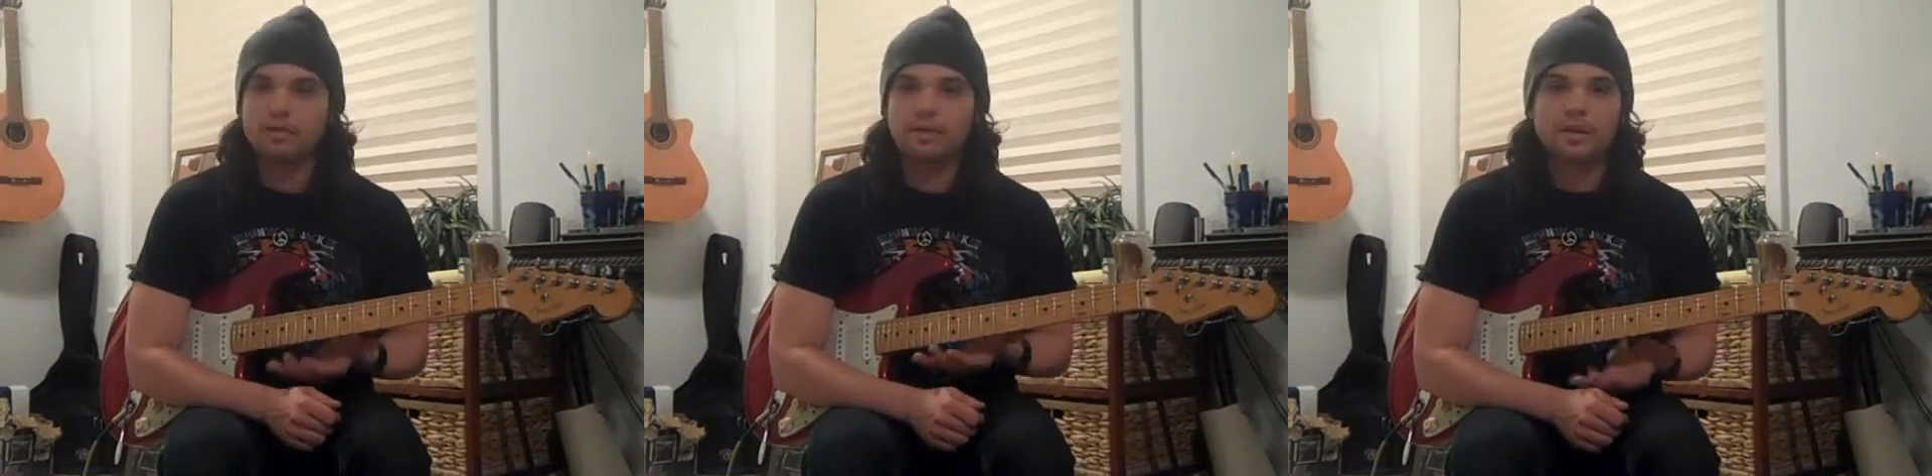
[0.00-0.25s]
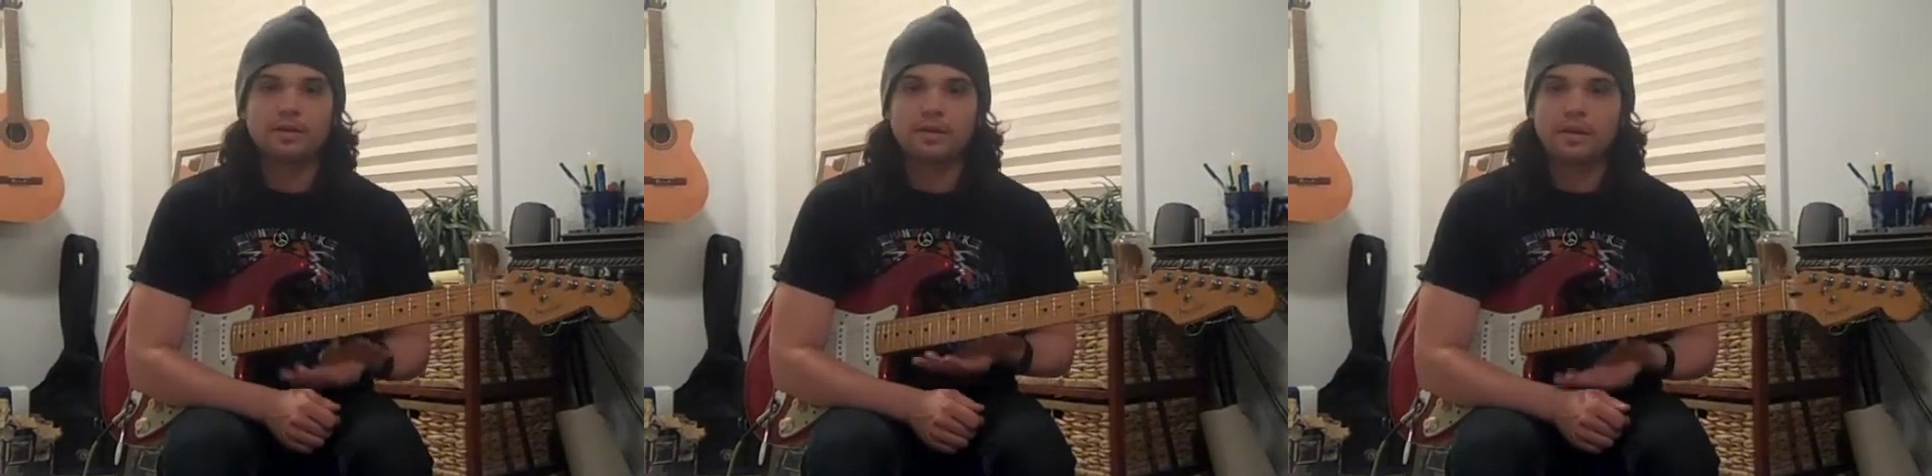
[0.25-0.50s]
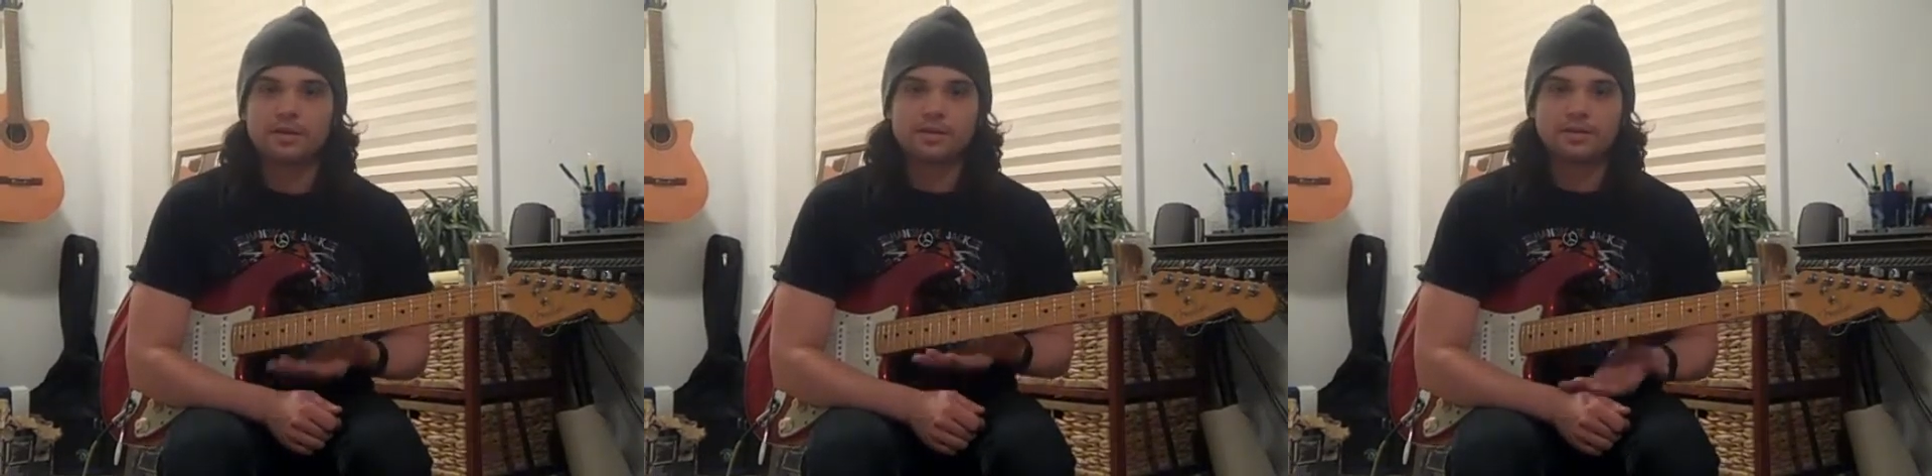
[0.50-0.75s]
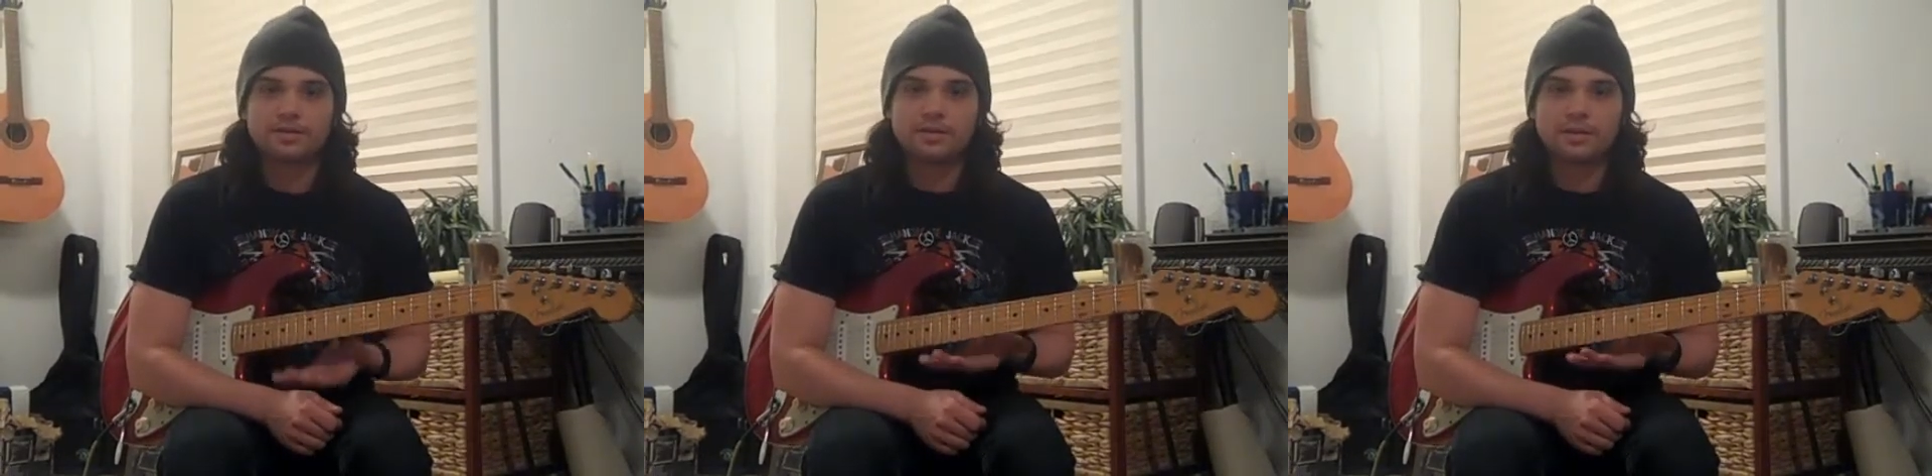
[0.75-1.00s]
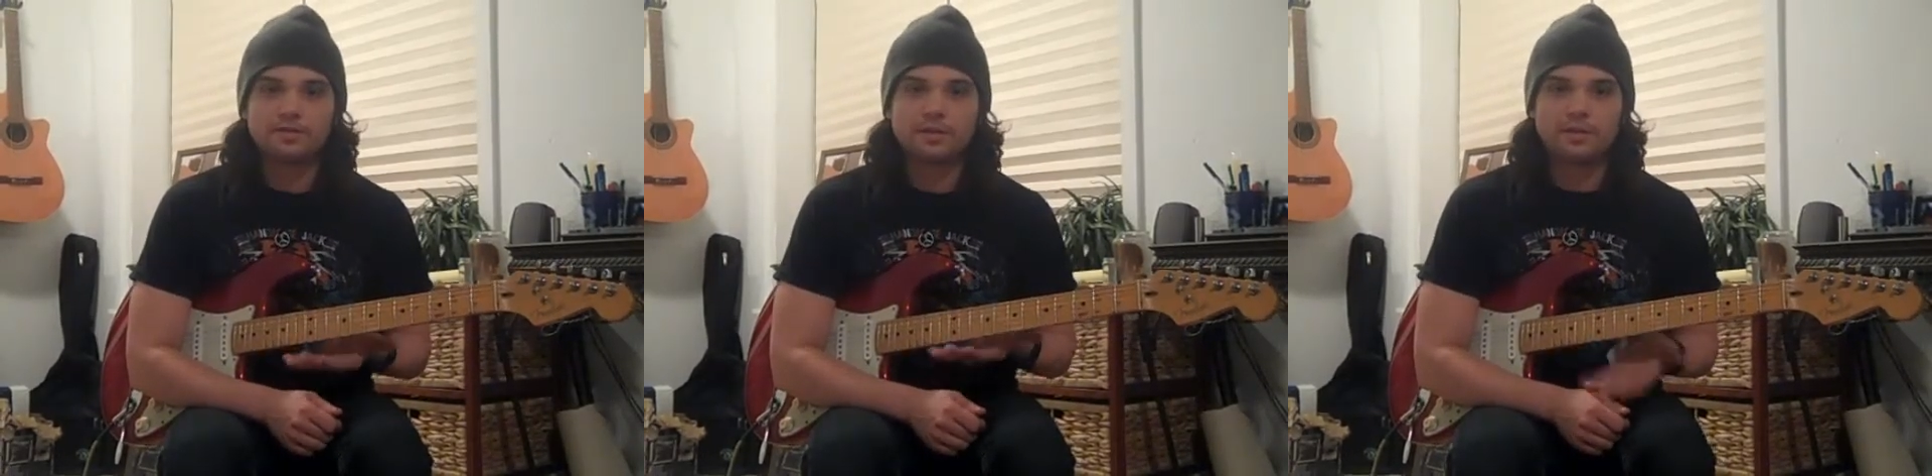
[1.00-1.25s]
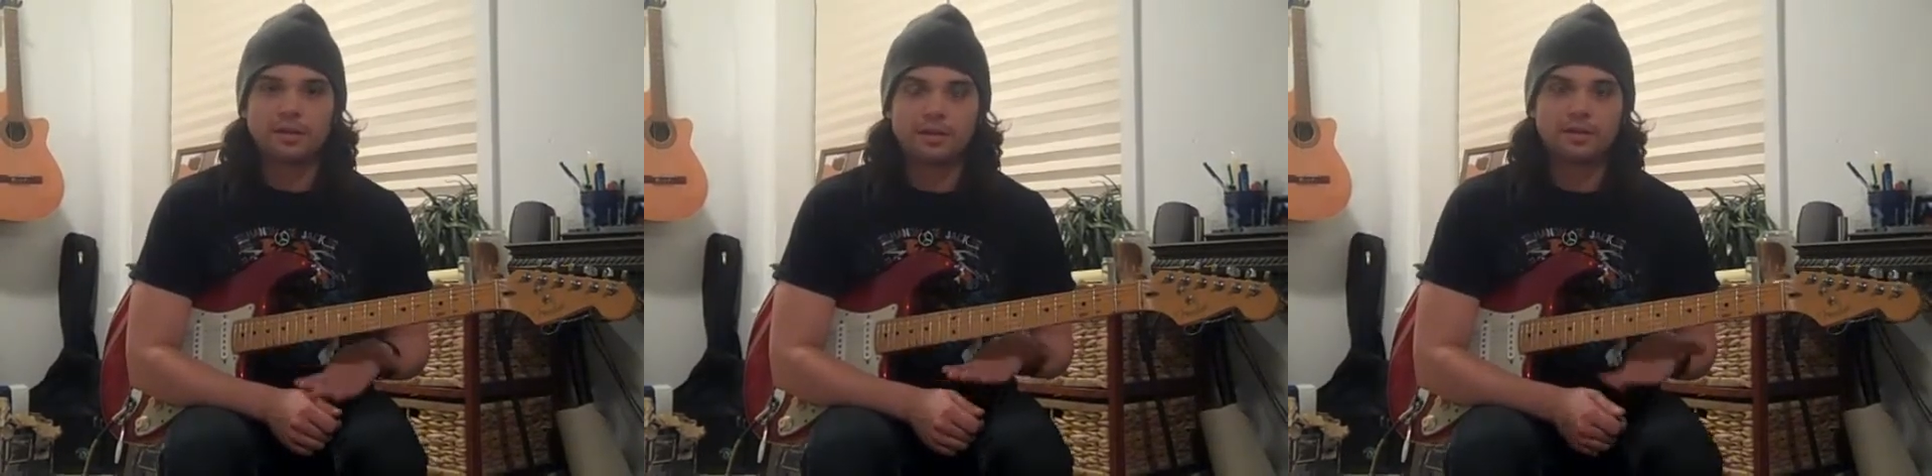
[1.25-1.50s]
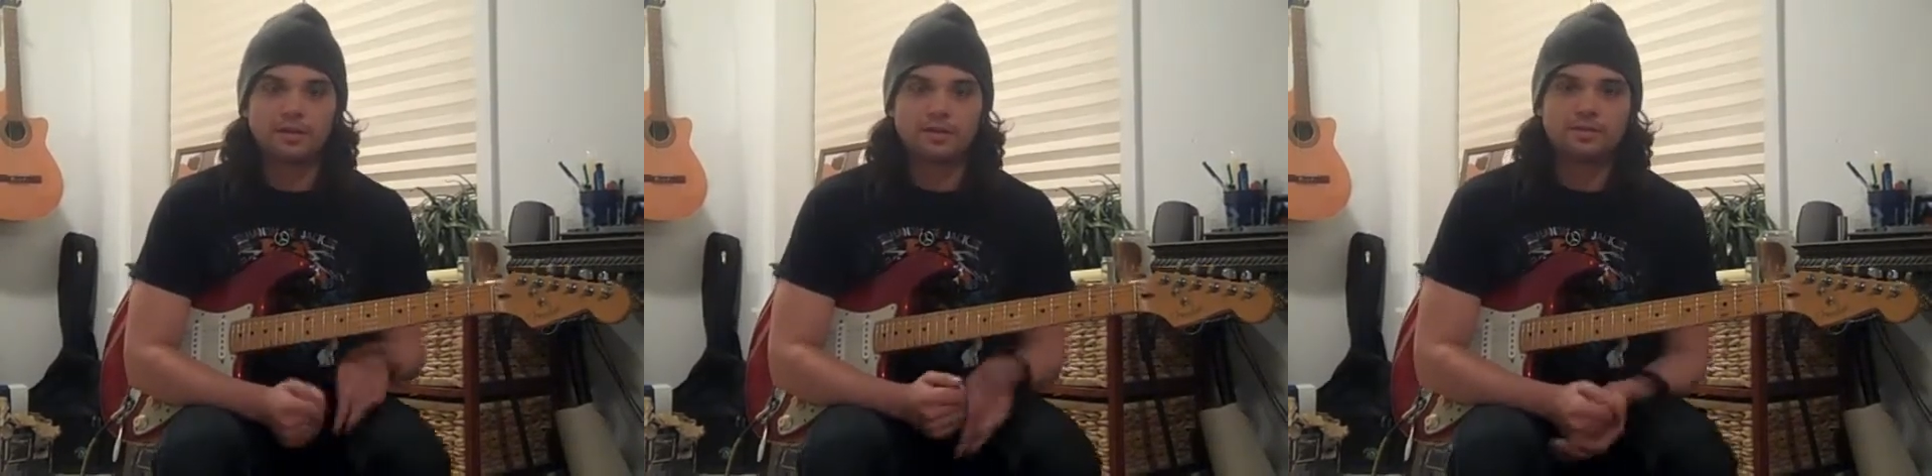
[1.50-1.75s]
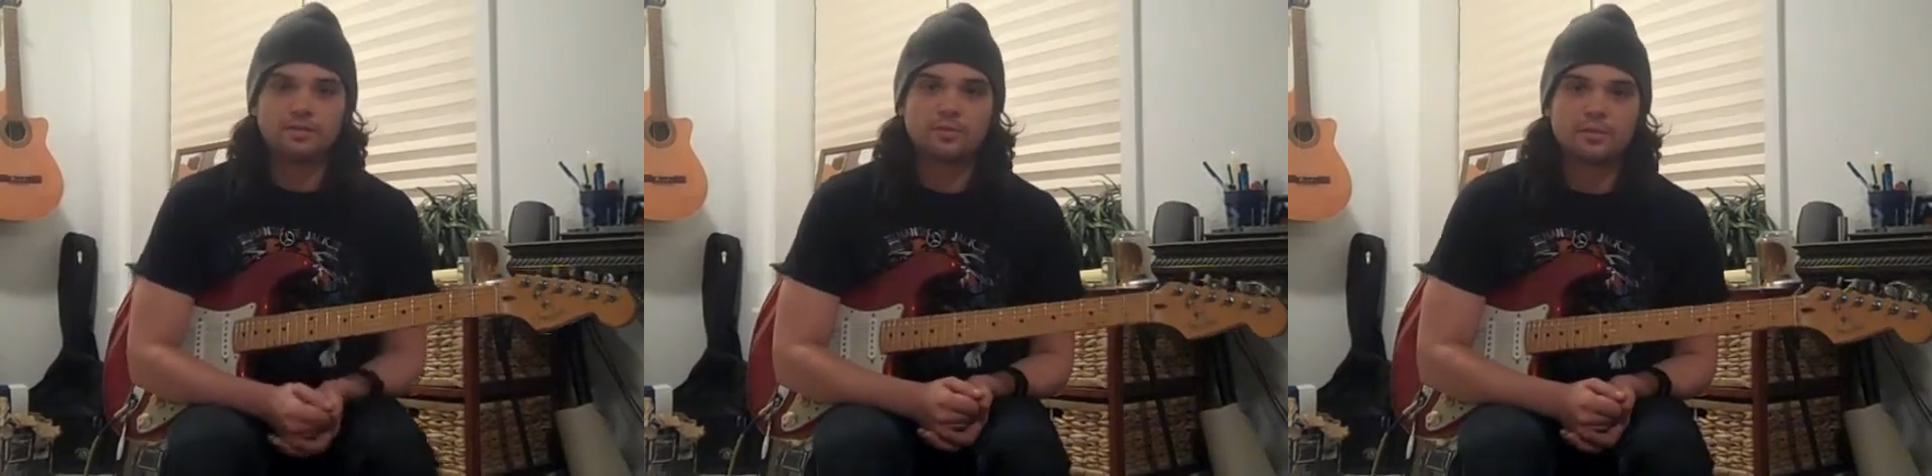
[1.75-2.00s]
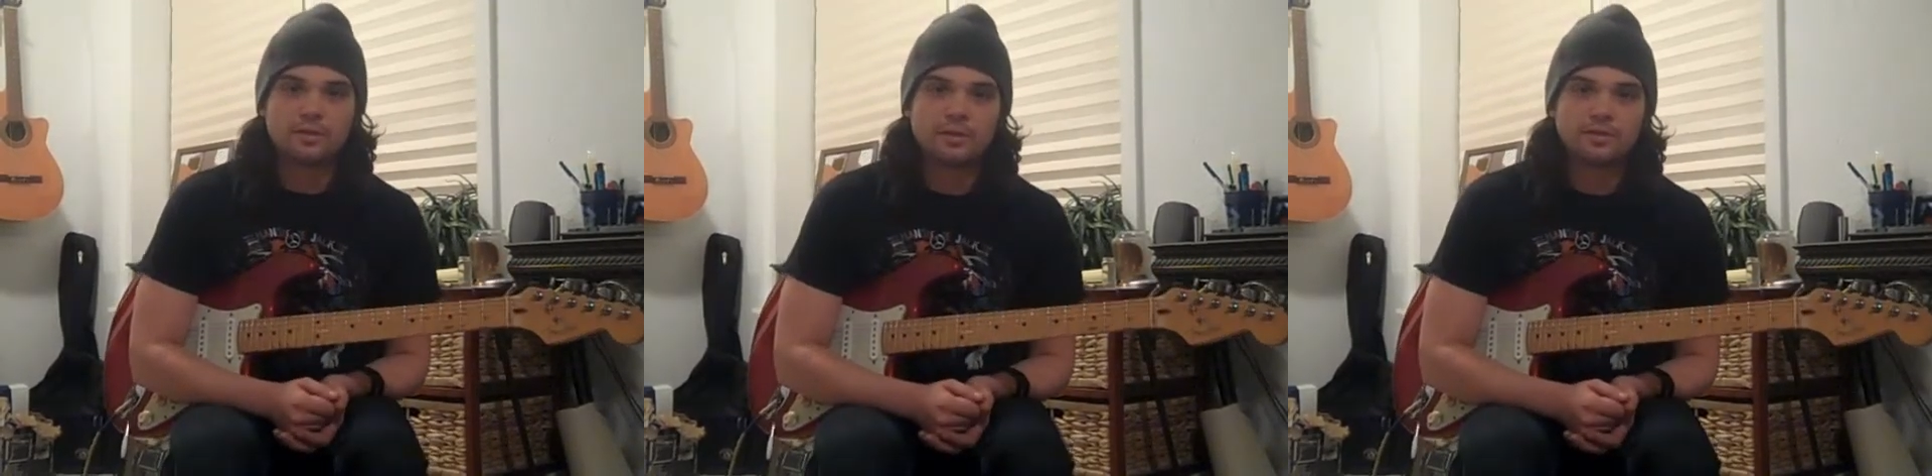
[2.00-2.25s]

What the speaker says: around in areas that I felt like I needed to